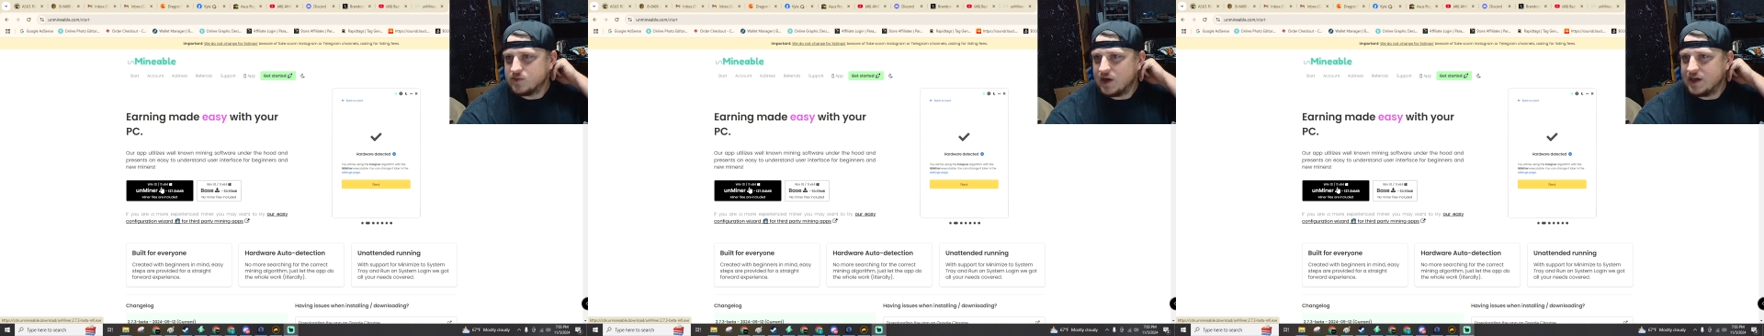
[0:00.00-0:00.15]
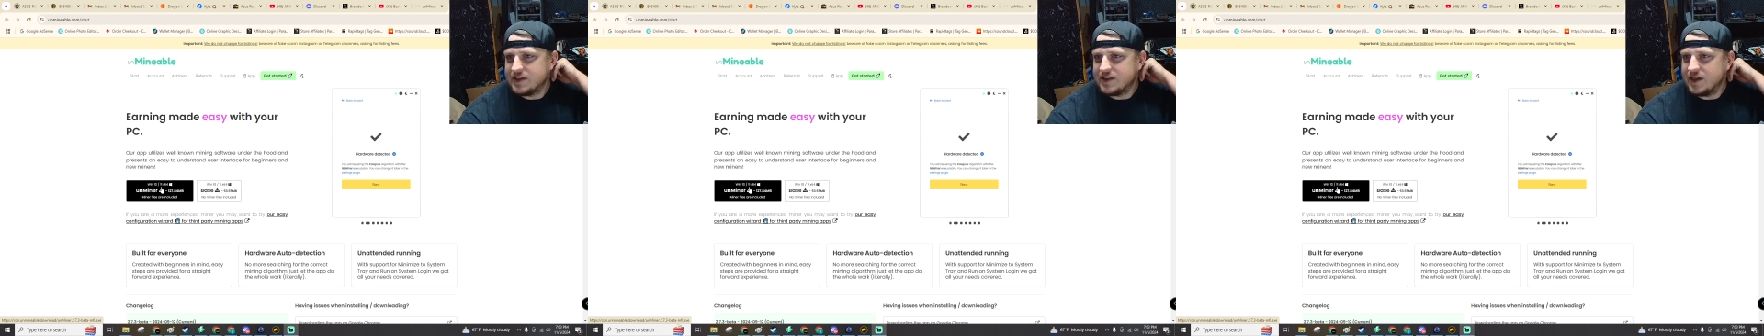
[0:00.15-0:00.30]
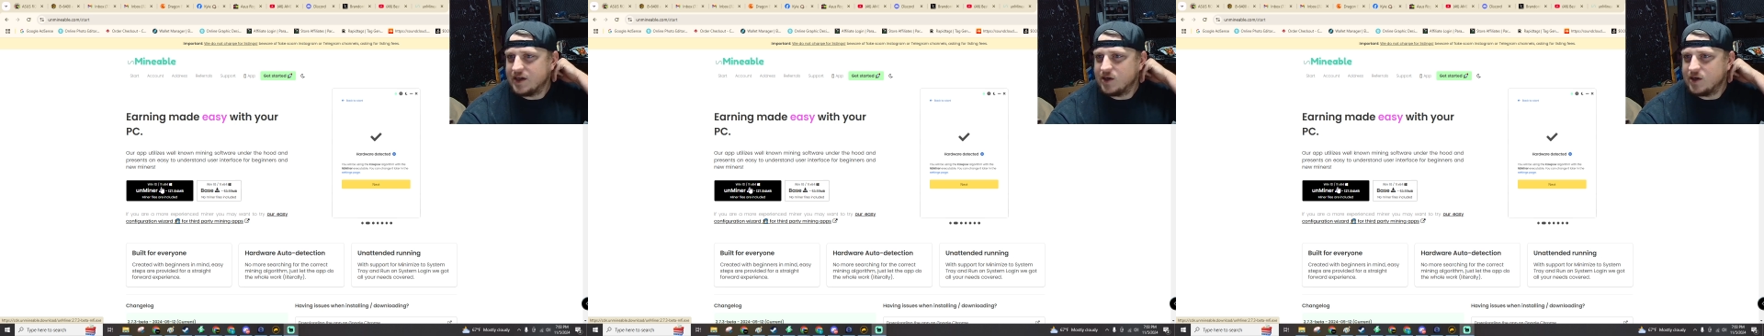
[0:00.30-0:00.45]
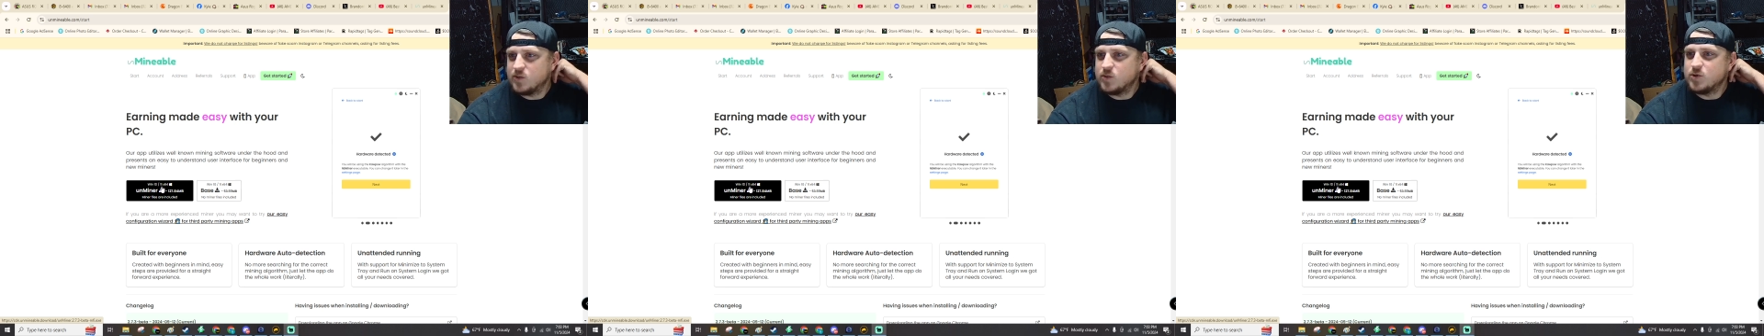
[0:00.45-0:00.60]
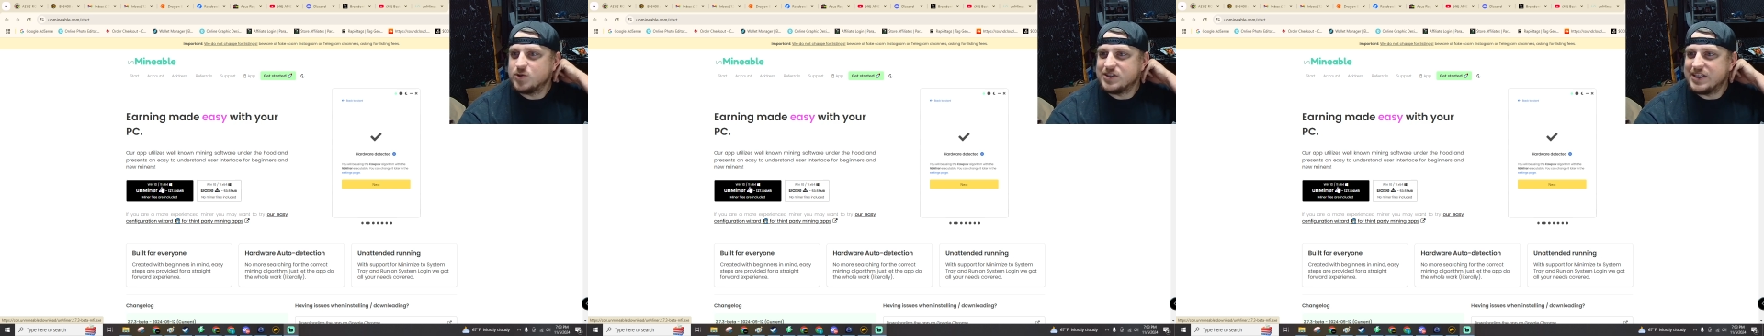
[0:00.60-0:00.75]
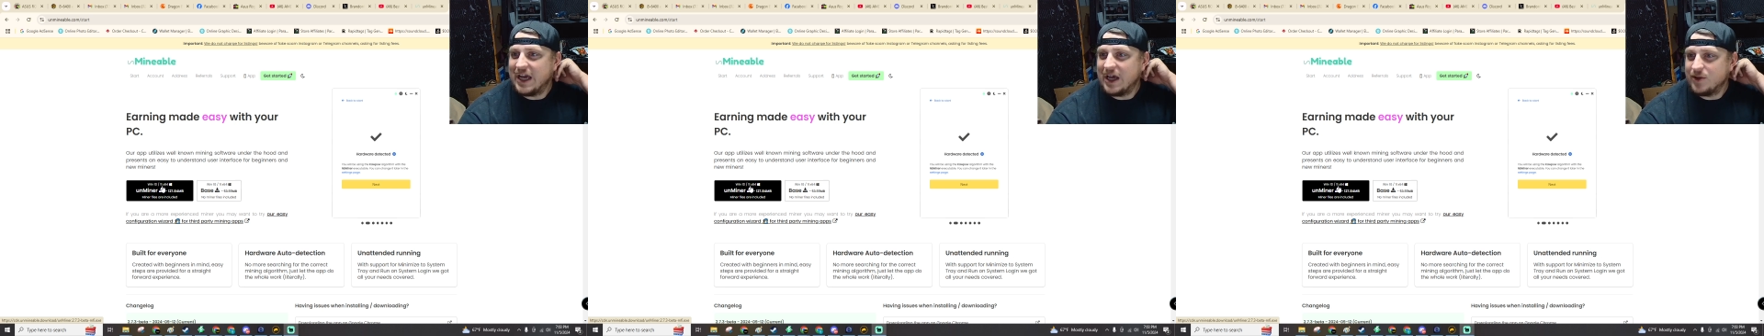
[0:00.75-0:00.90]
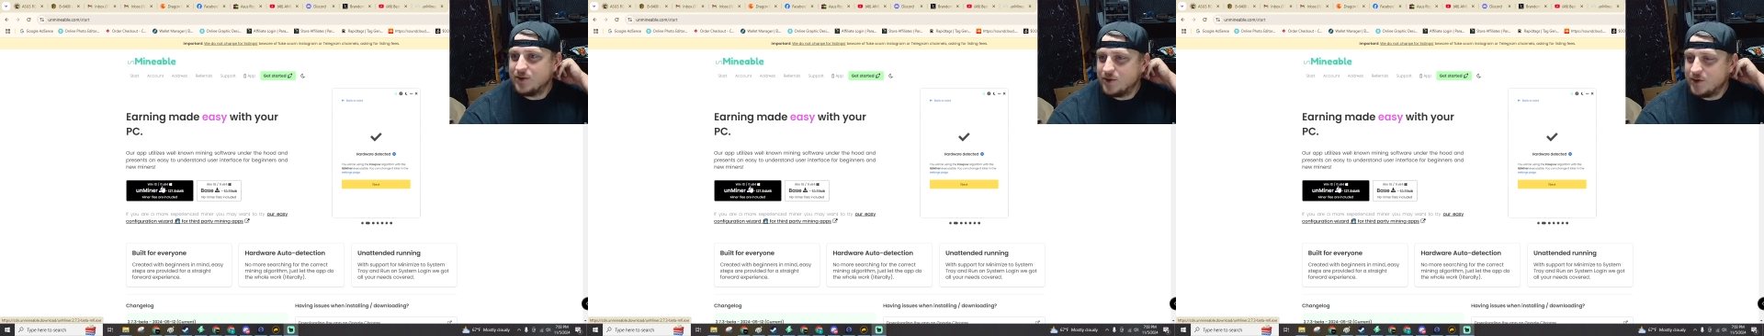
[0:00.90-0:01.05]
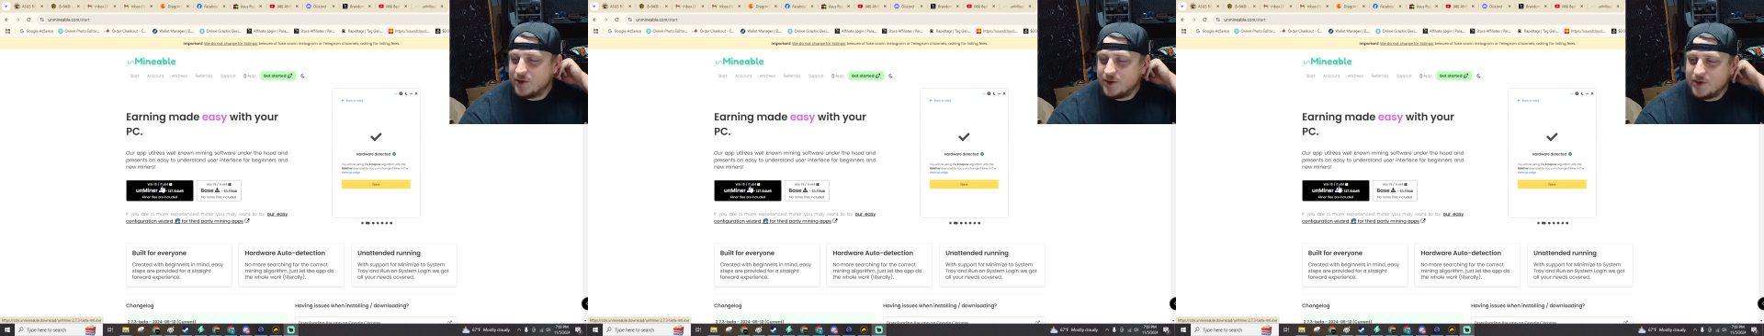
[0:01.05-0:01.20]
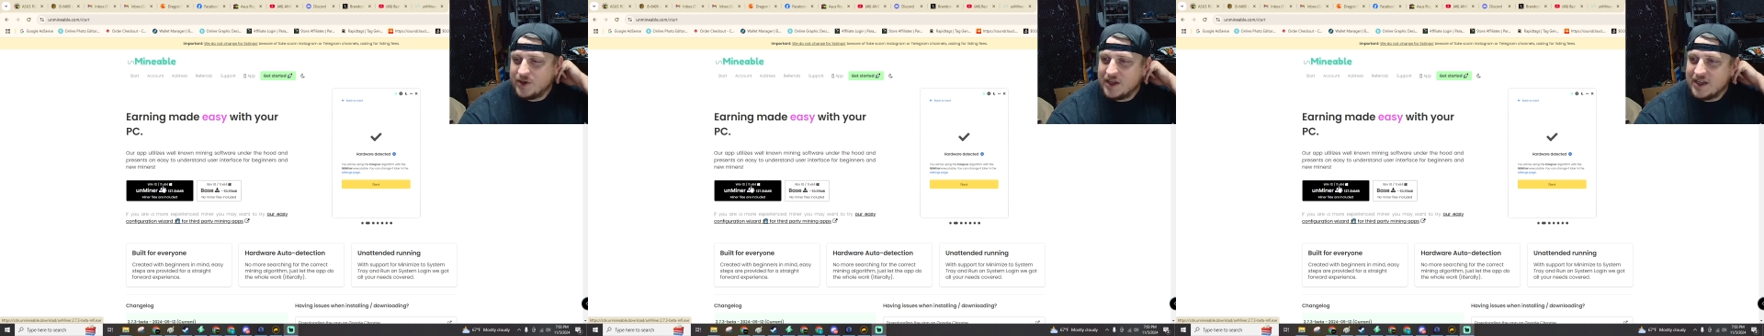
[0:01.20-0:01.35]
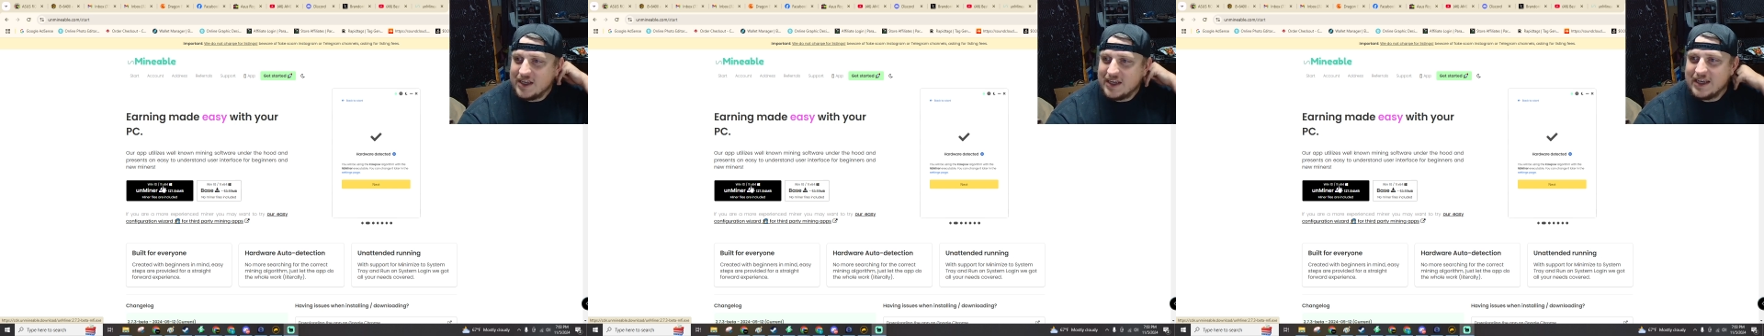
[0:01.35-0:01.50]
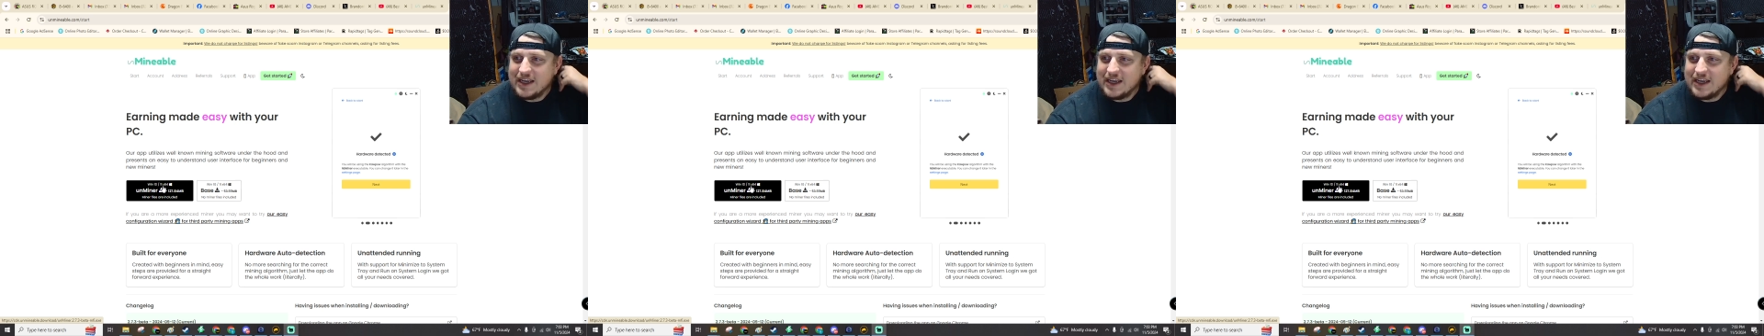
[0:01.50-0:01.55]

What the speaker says: right there will download.